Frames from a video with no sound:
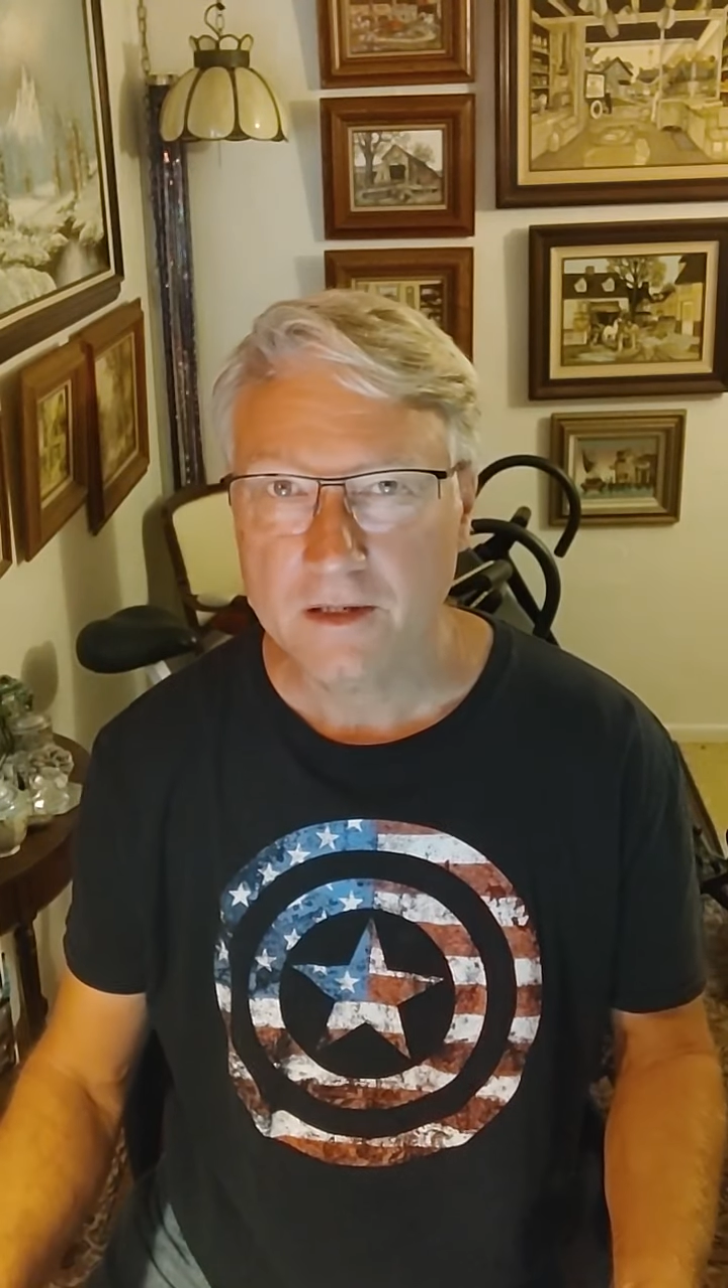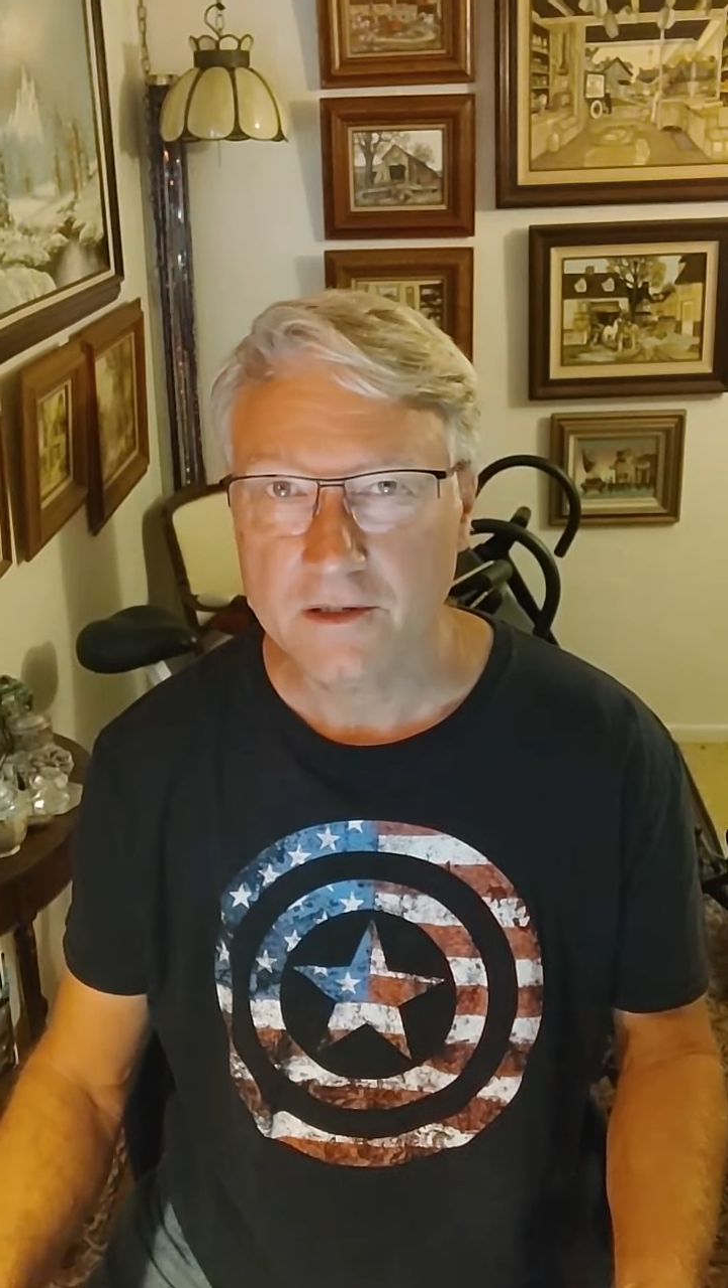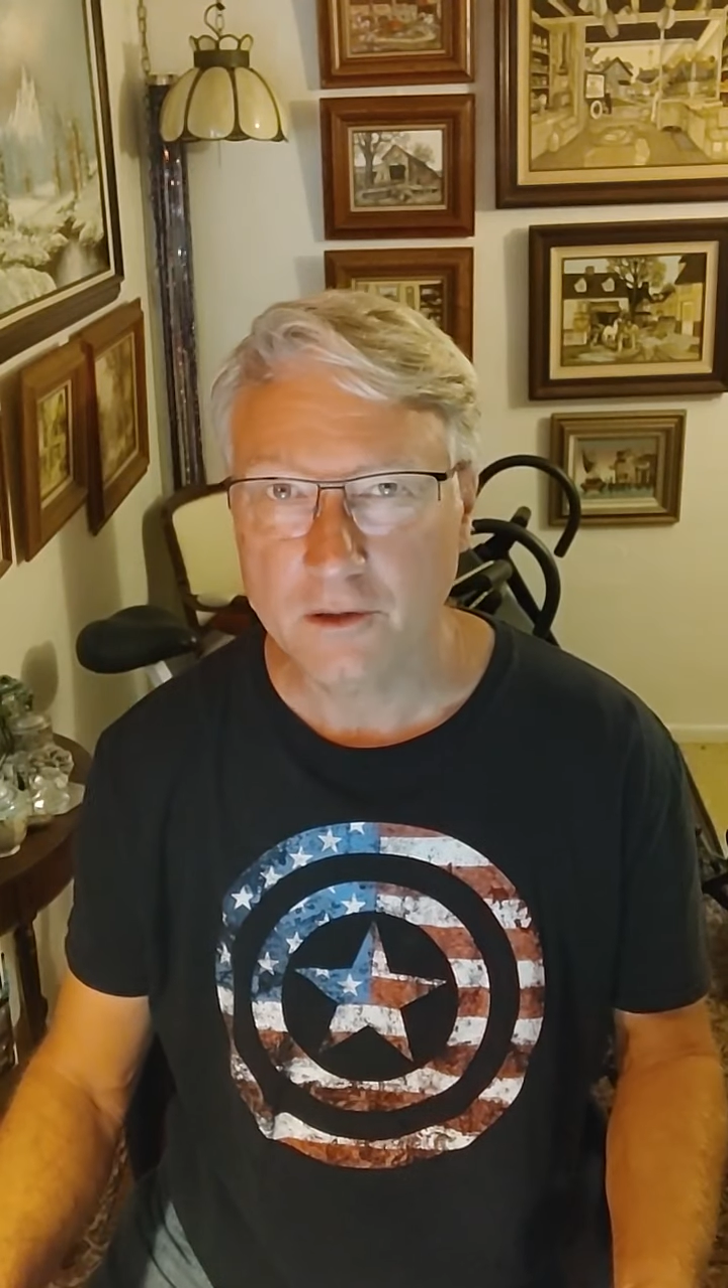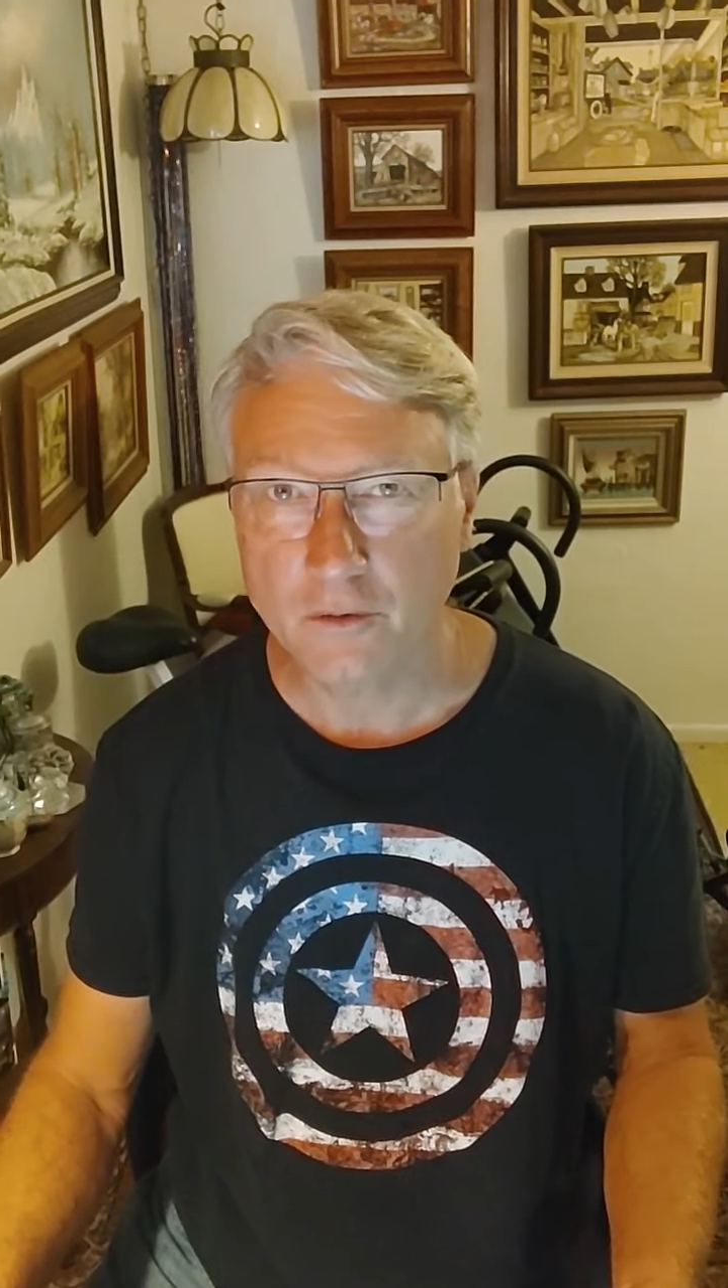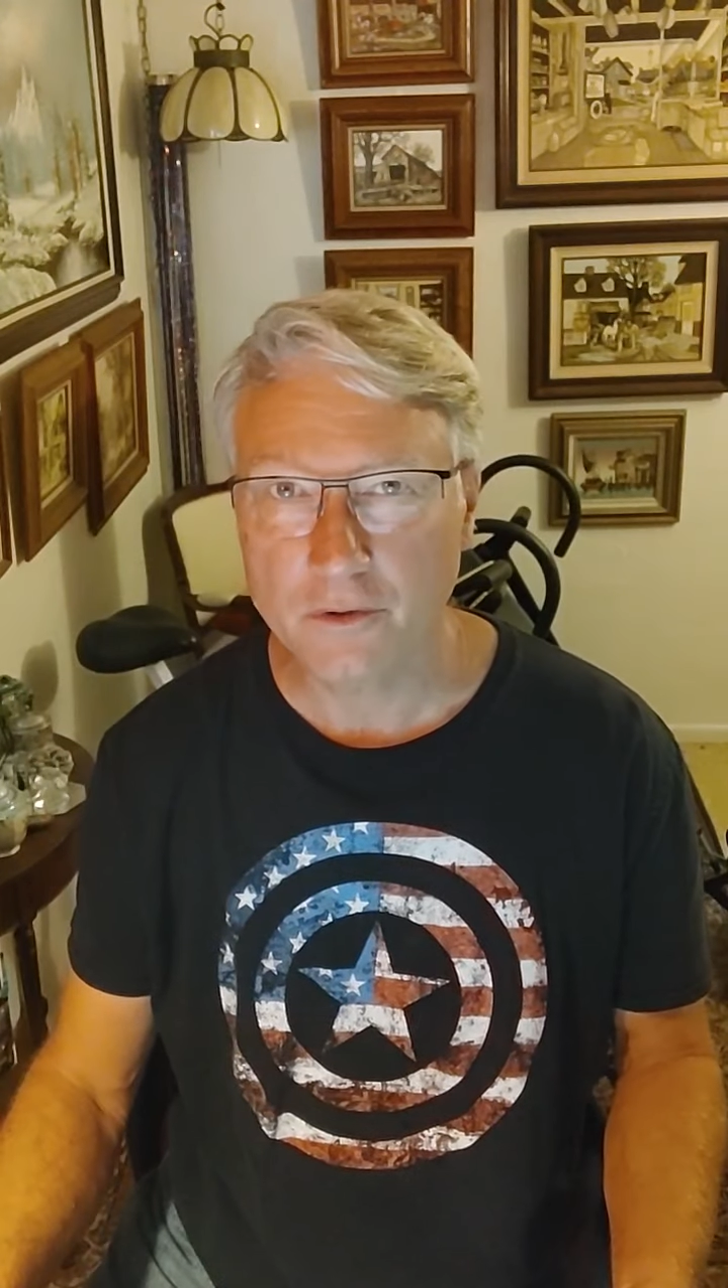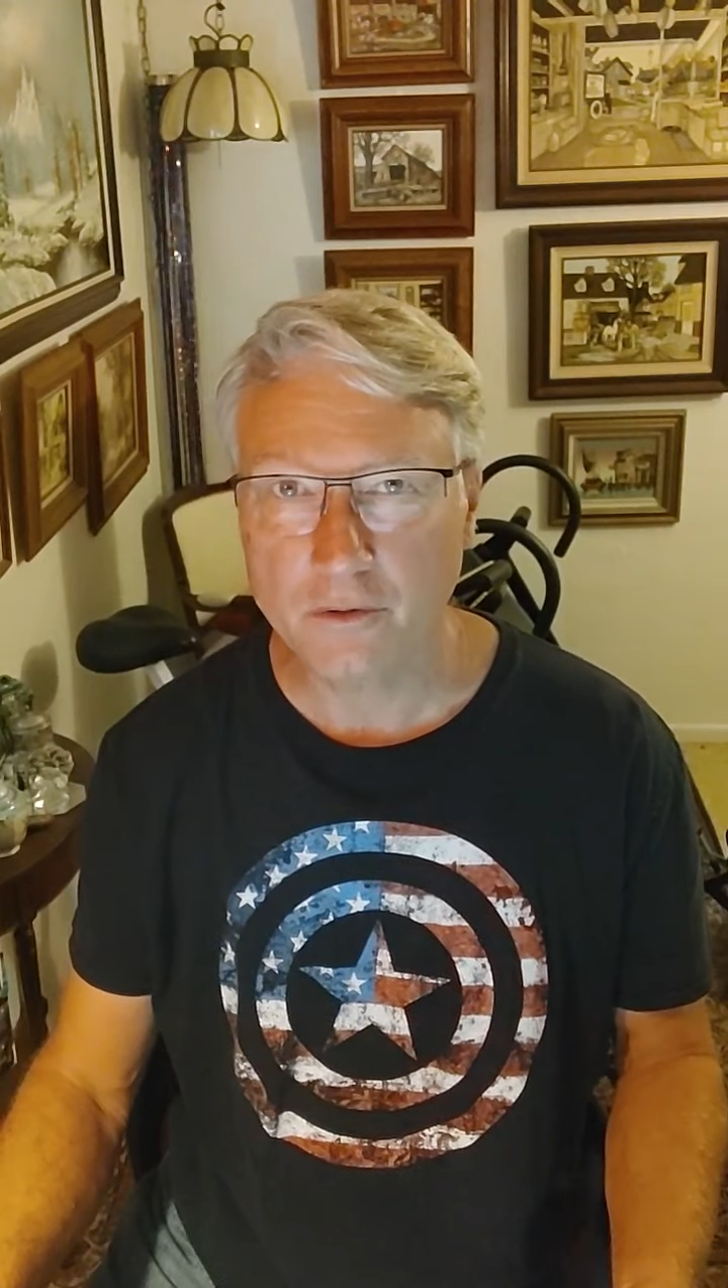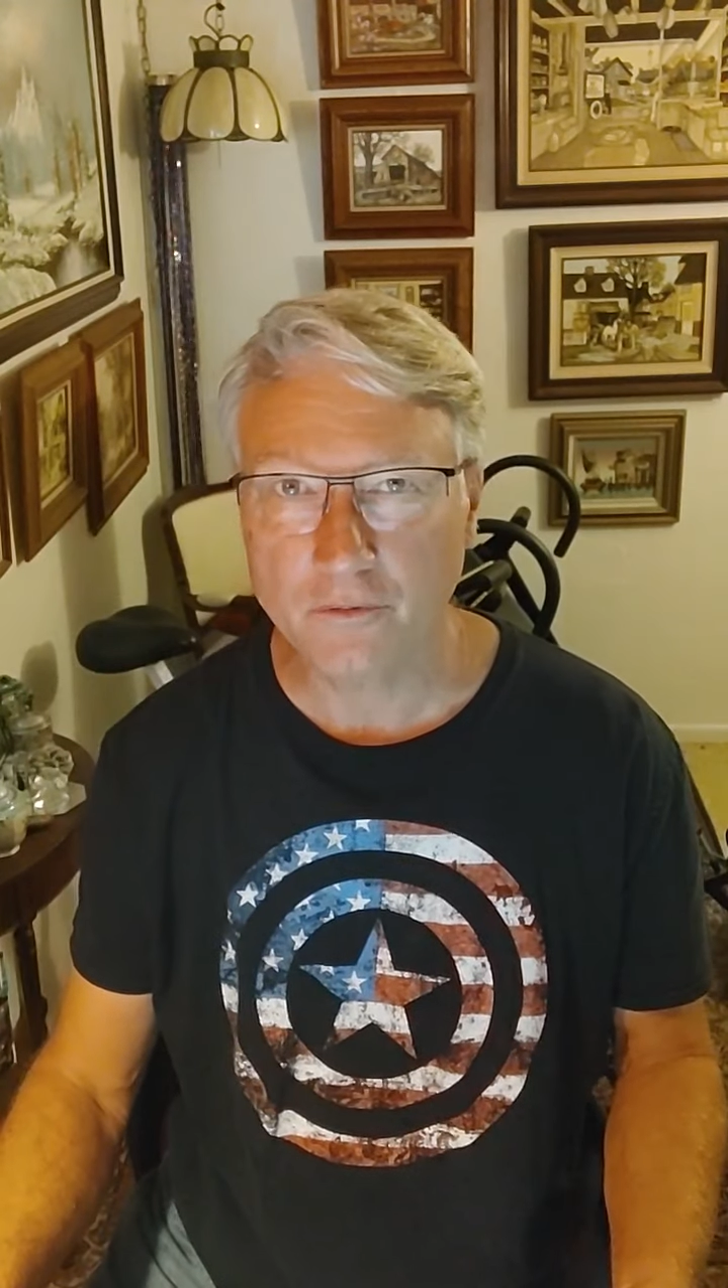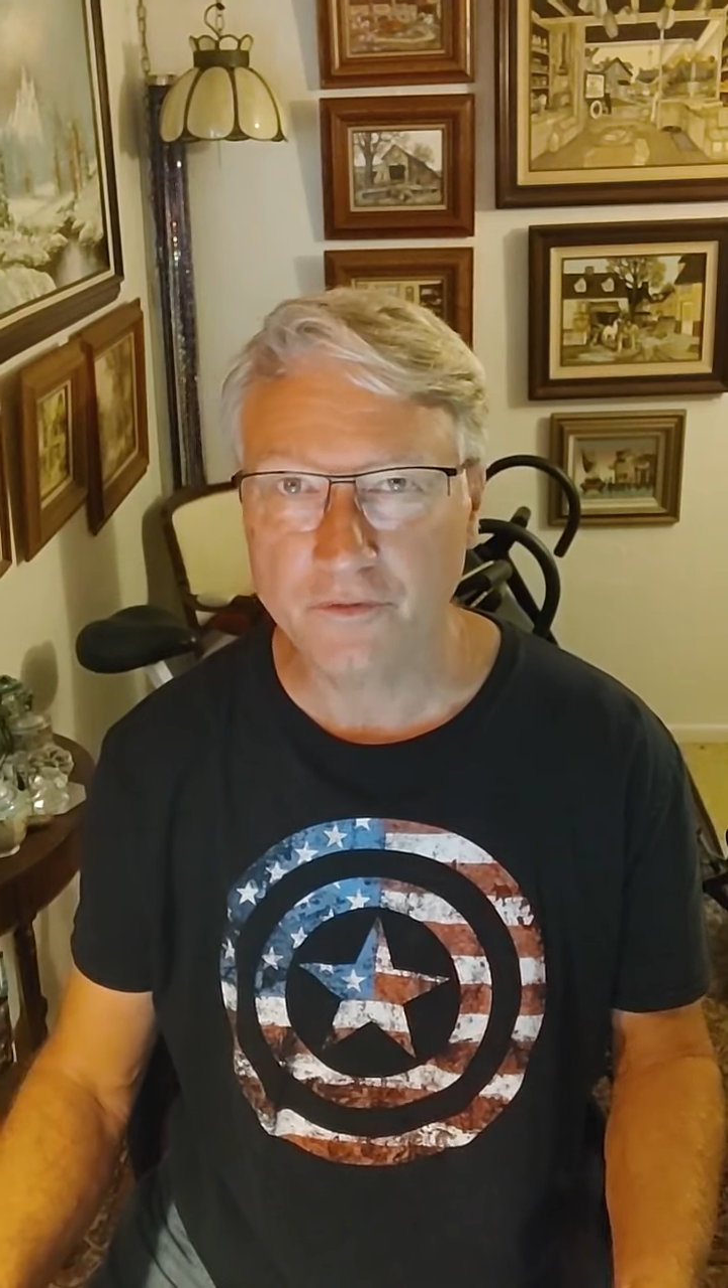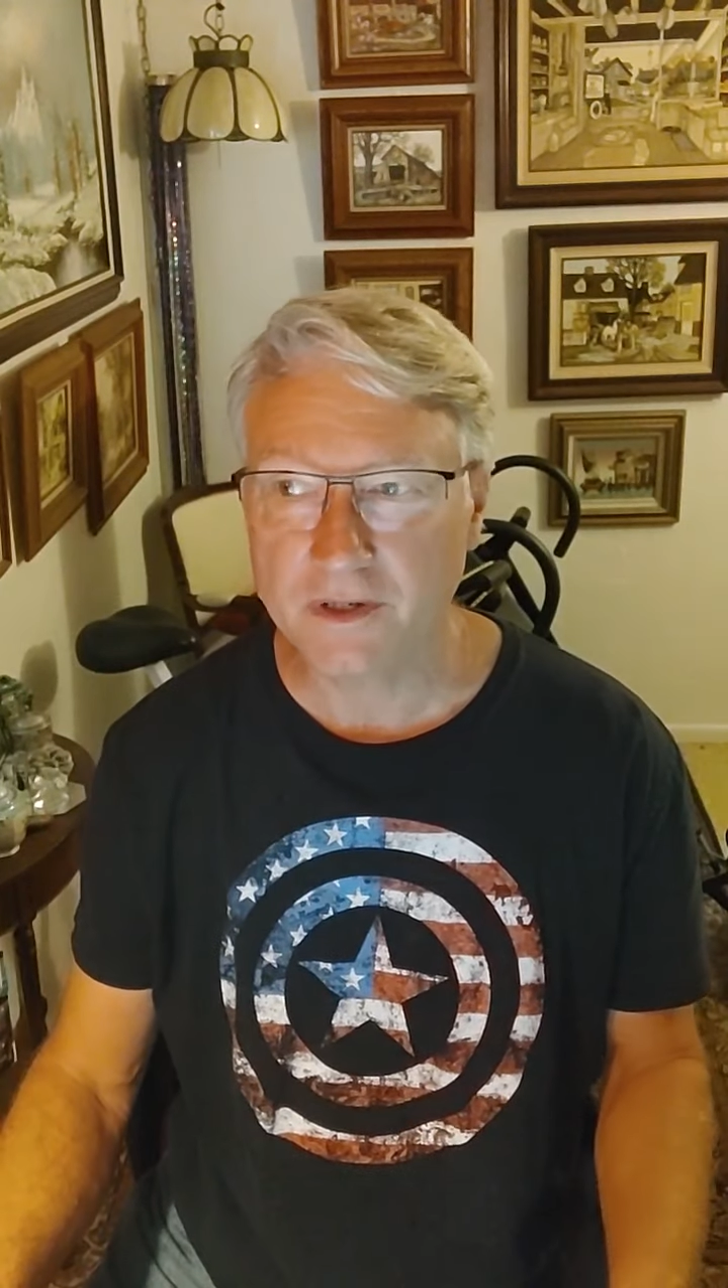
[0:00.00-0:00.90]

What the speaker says: You know, you don't